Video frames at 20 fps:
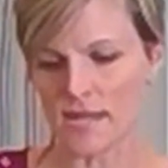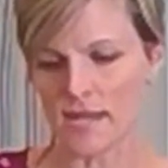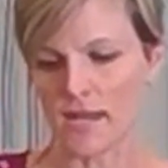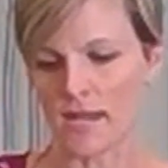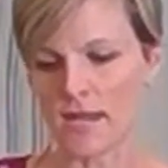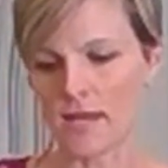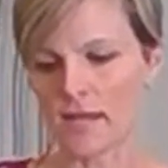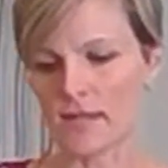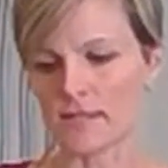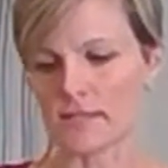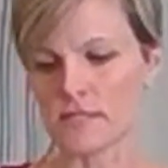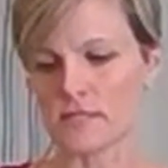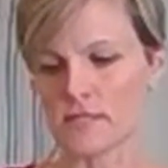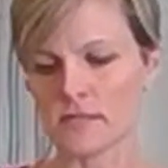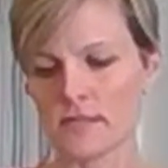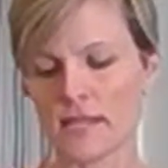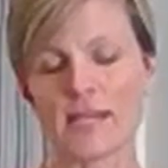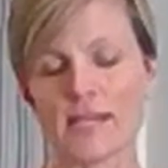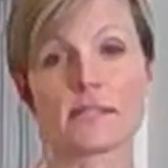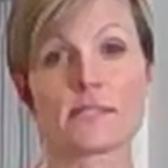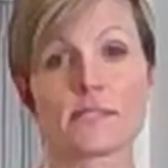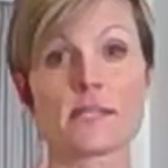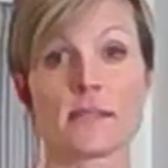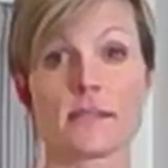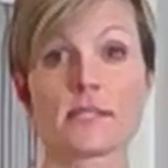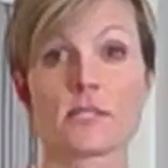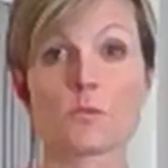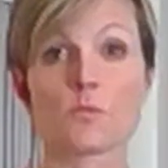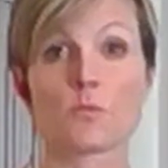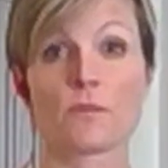And like I said,
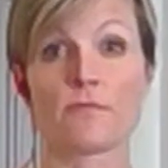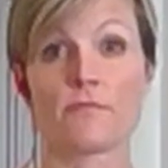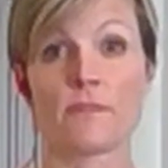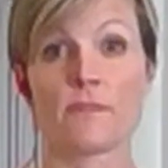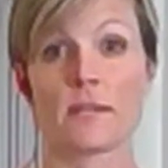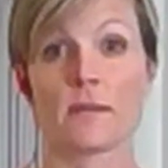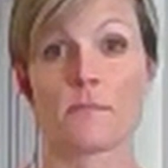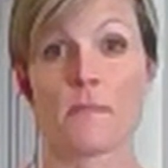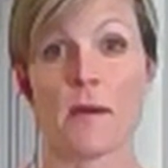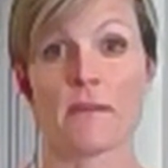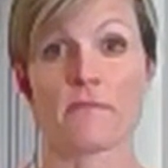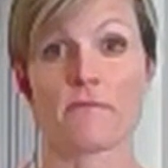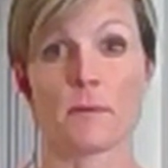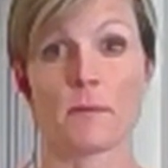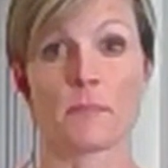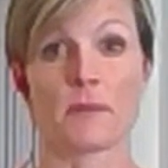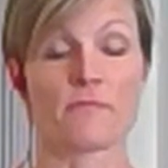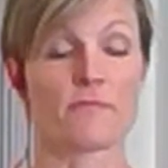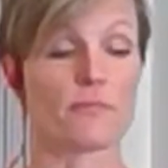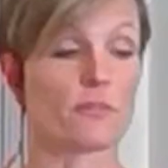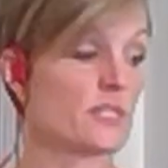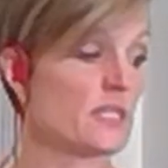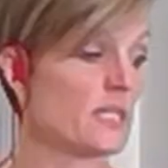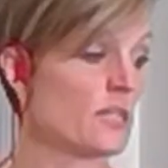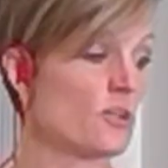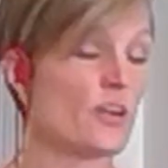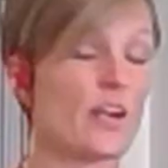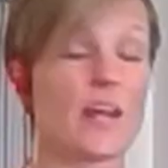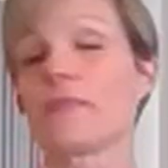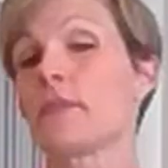this would feed my family for
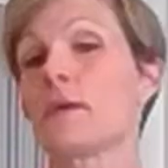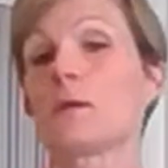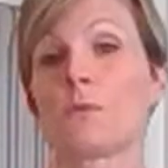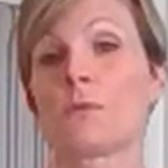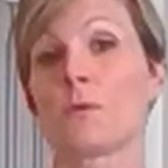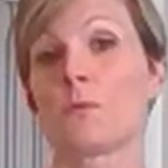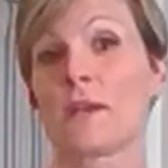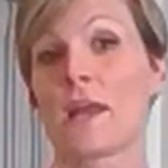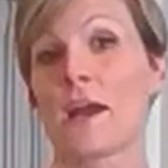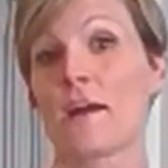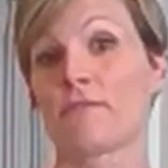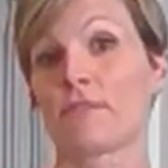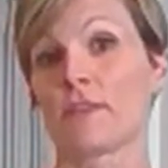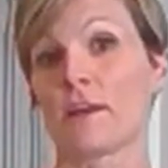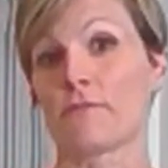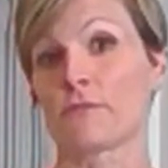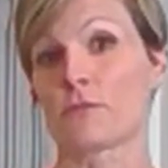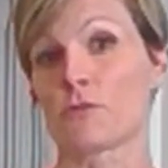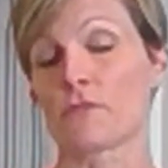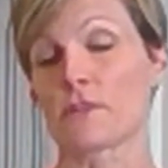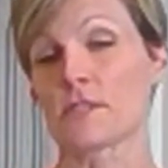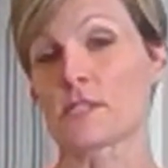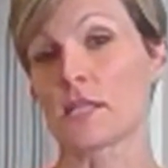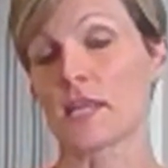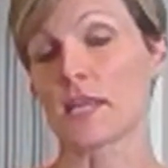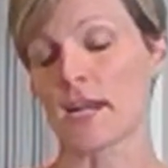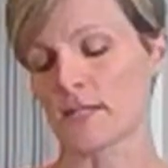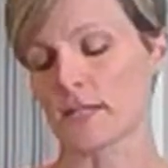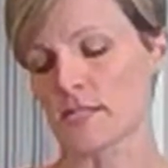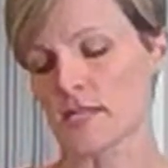dinner, and then we would have leftovers a
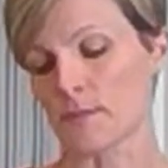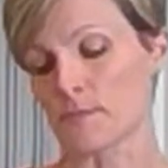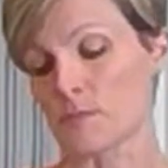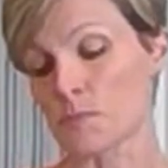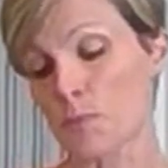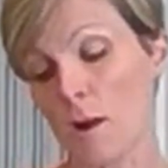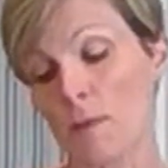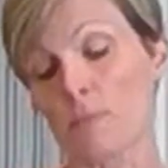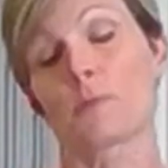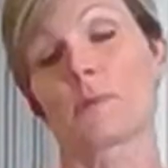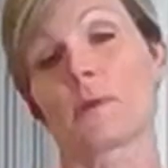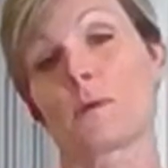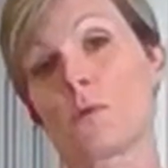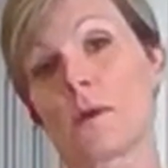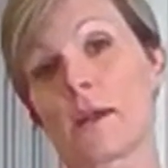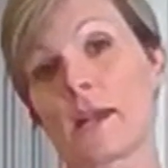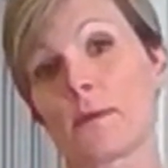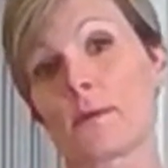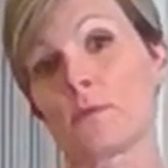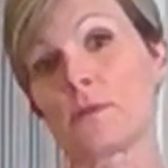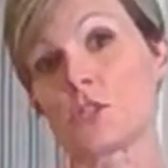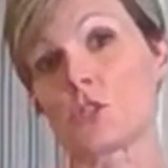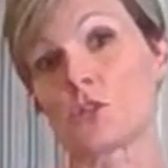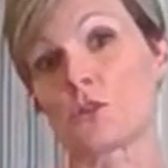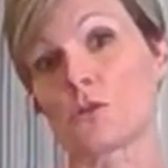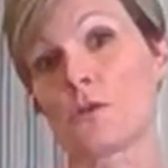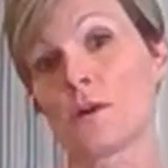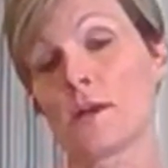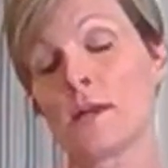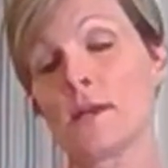lot of times. Probably what I would
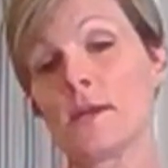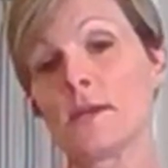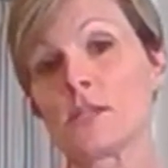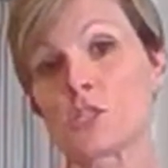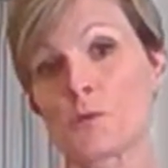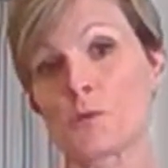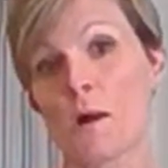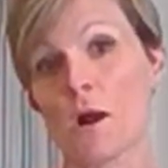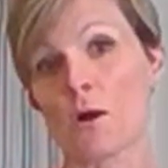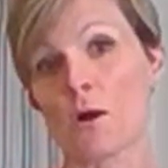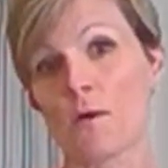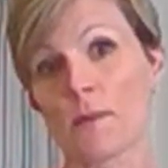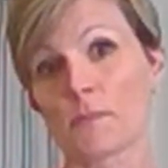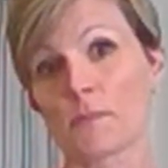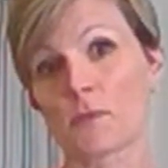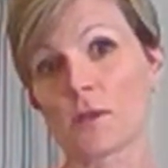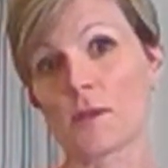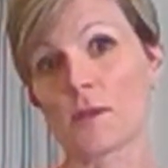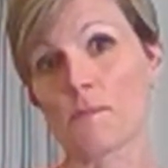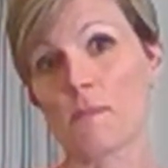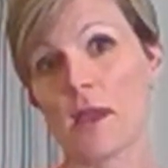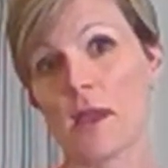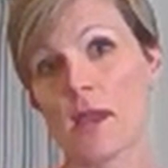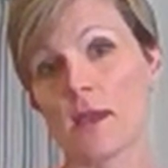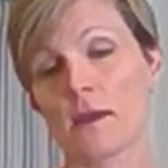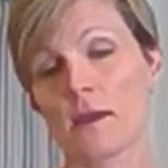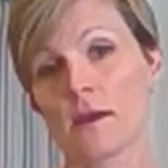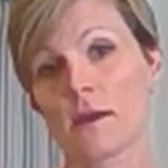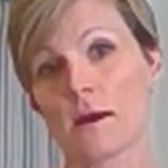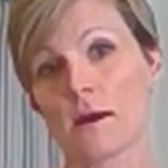do tomorrow, I'm going to
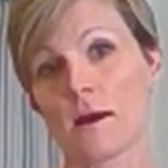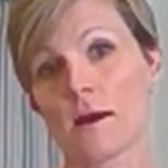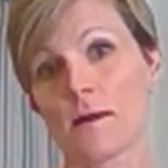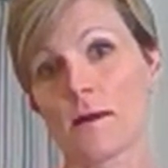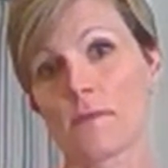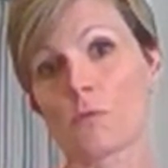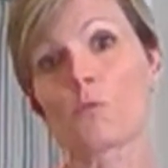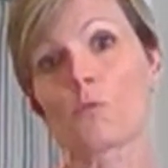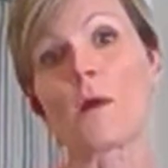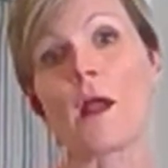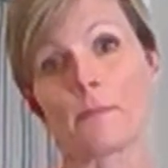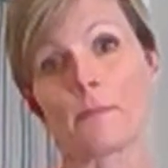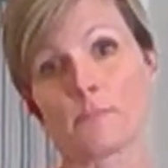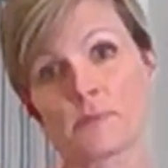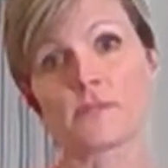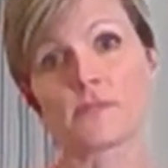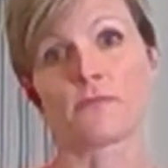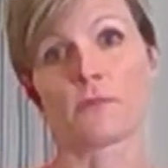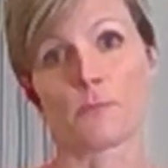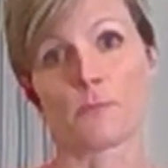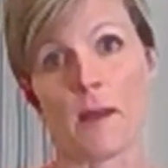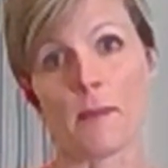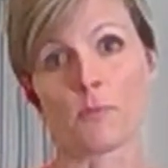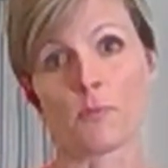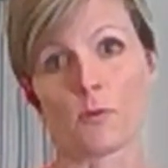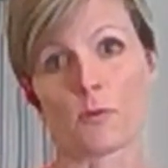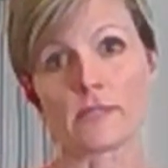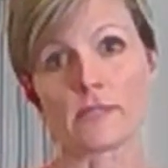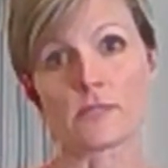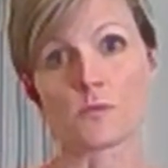make wraps for my
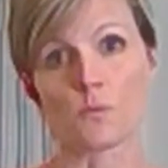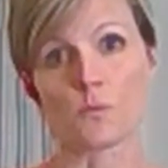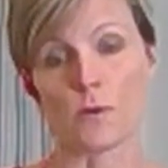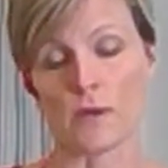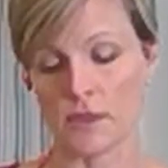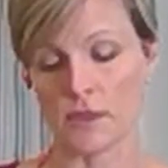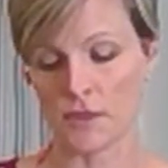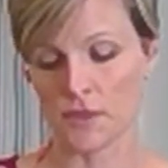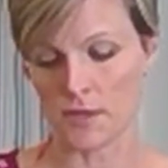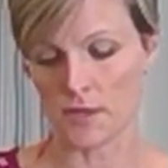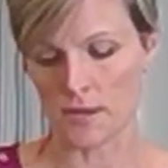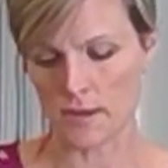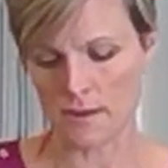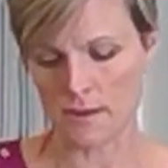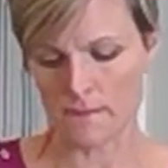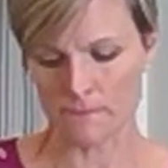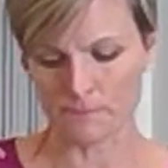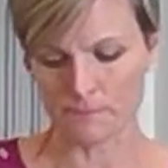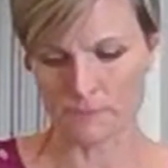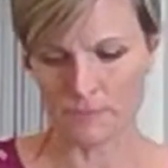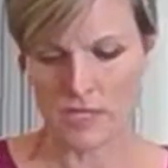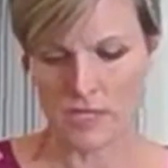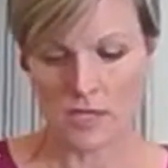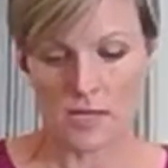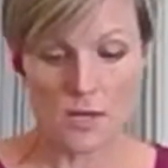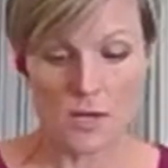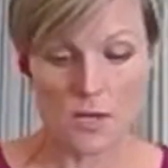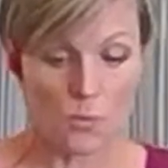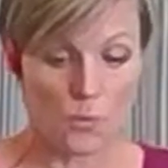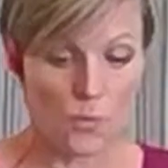boys
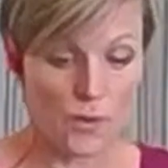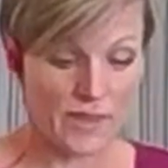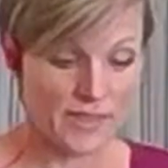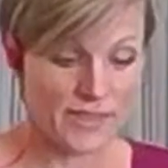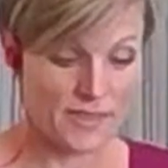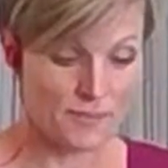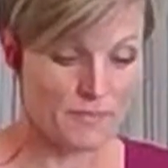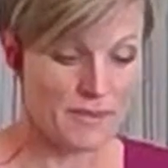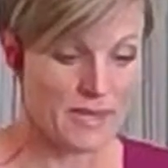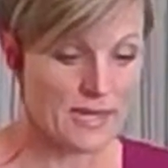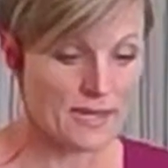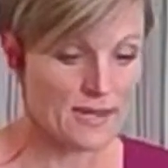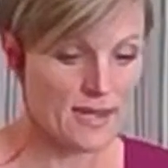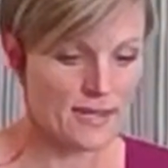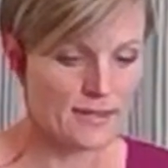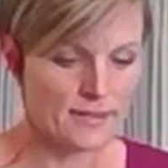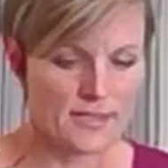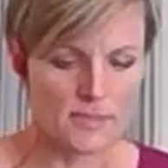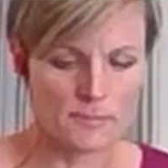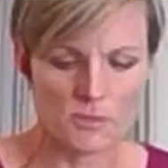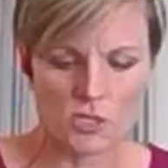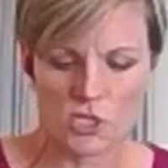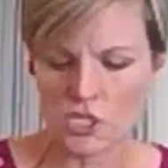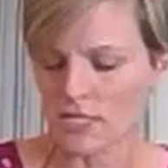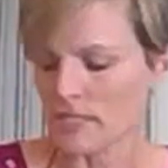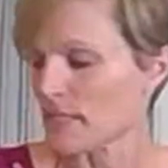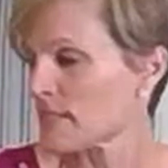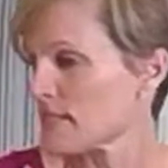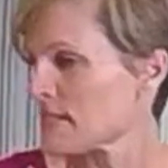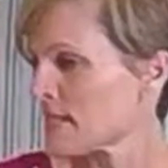with the meat and some
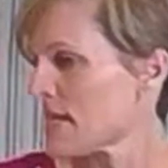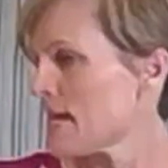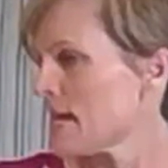cheese.